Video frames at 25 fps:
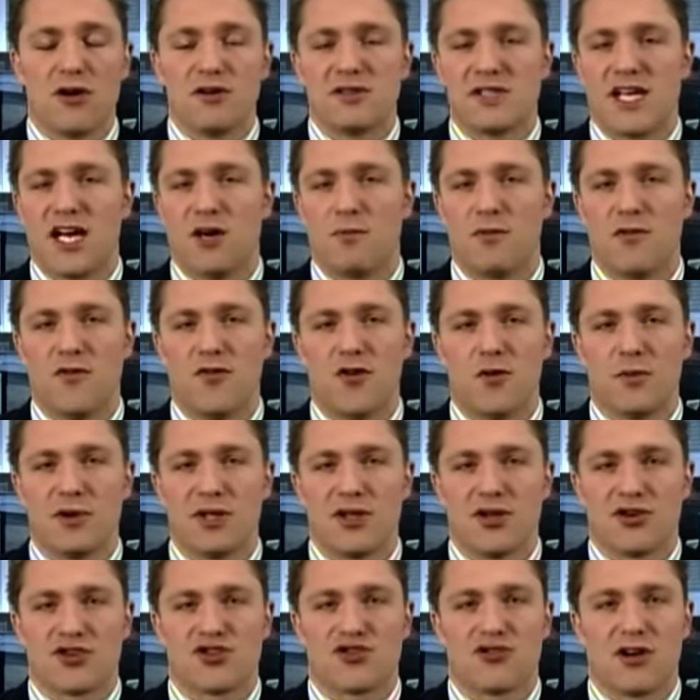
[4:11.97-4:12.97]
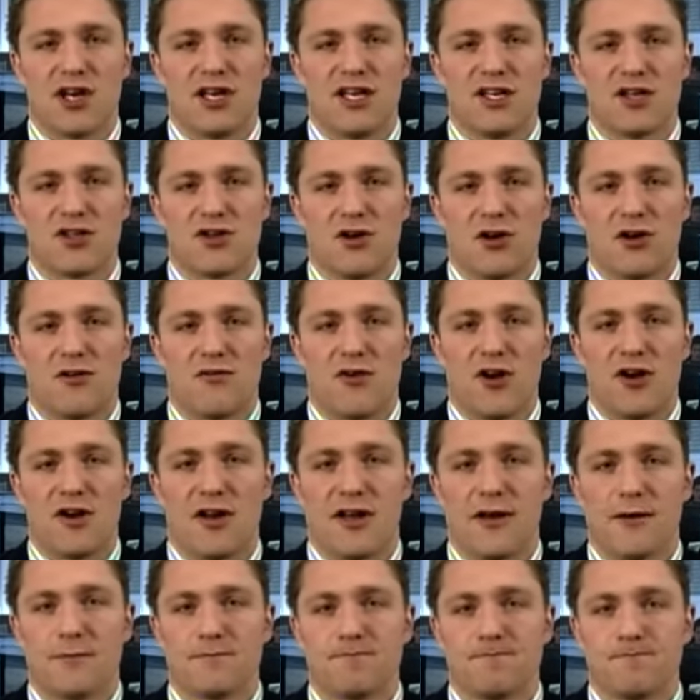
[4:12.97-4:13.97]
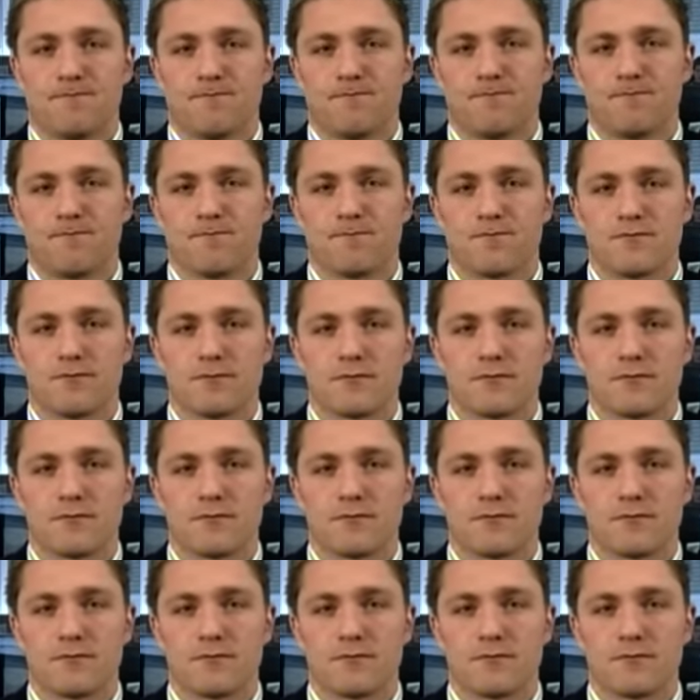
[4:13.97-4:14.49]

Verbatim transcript: or euro is outperforming the Australian dollar right now.